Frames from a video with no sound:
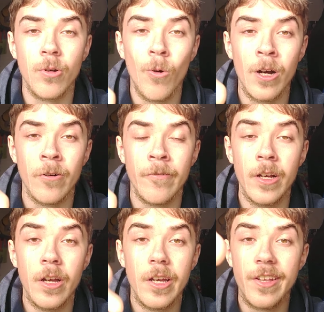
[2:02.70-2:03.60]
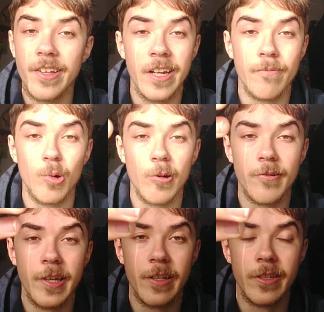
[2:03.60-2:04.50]
12, he's going to have more
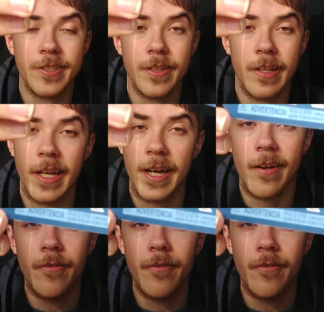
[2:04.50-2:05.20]
articulation than that.